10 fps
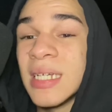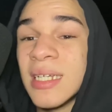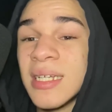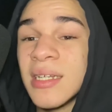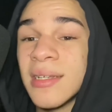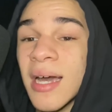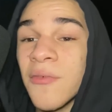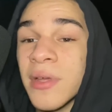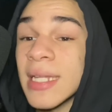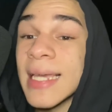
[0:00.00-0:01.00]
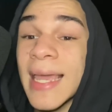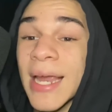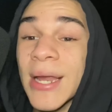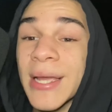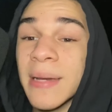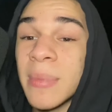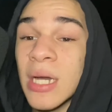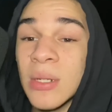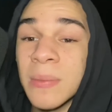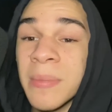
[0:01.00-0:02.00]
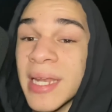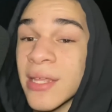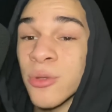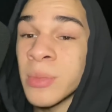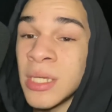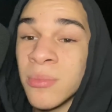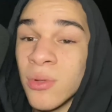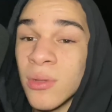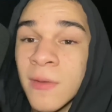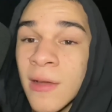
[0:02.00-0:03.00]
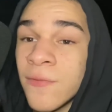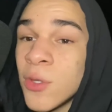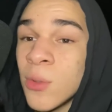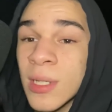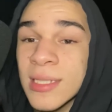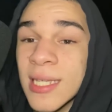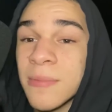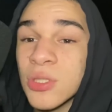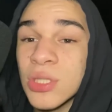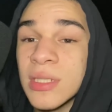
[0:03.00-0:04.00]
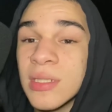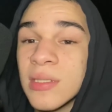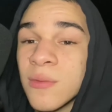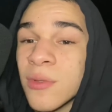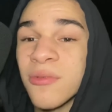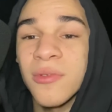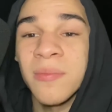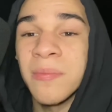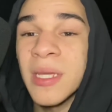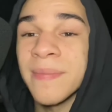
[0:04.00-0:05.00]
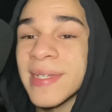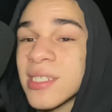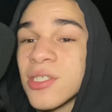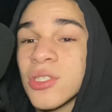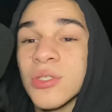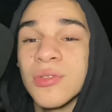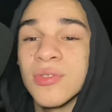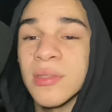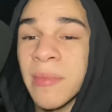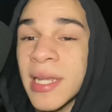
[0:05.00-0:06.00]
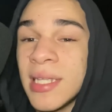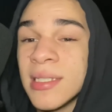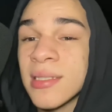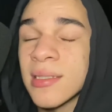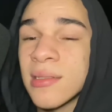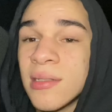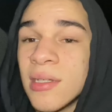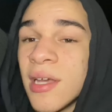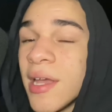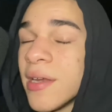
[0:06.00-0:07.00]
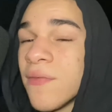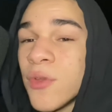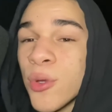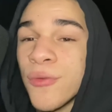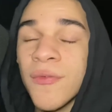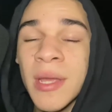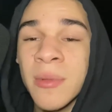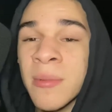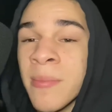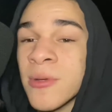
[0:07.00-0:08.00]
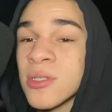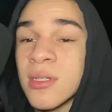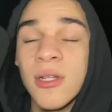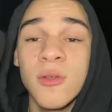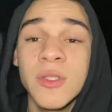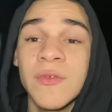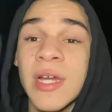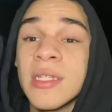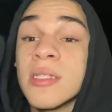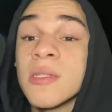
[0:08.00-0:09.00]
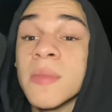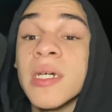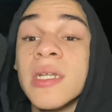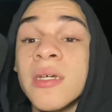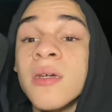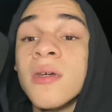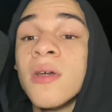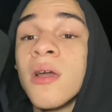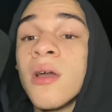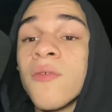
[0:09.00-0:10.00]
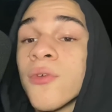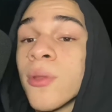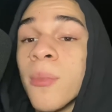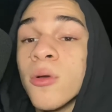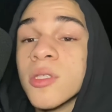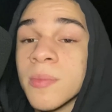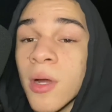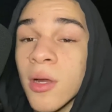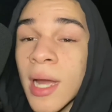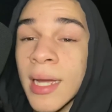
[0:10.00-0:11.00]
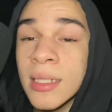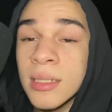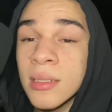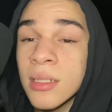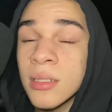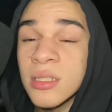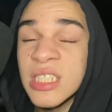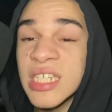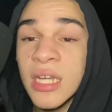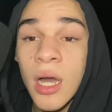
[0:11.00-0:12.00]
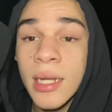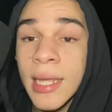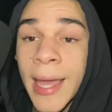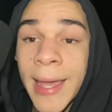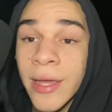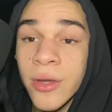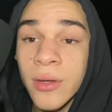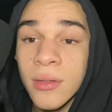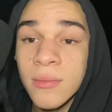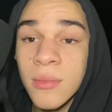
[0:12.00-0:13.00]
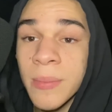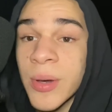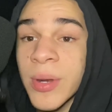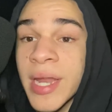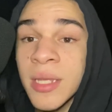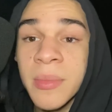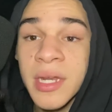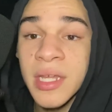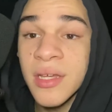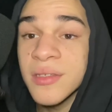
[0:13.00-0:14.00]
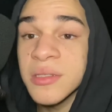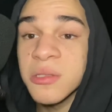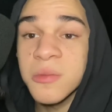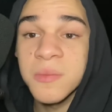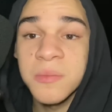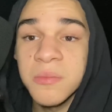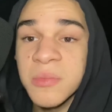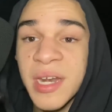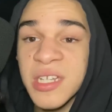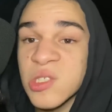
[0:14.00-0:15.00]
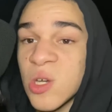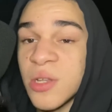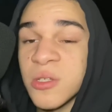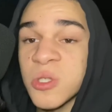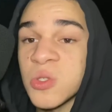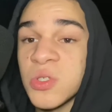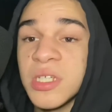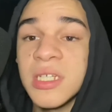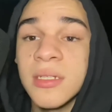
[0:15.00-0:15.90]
not really caring about many other people. A few exceptions, with being my sisters, my niece, and a few other family members and close friends, but for the most part, I did not care about anybody else that I saw on the street,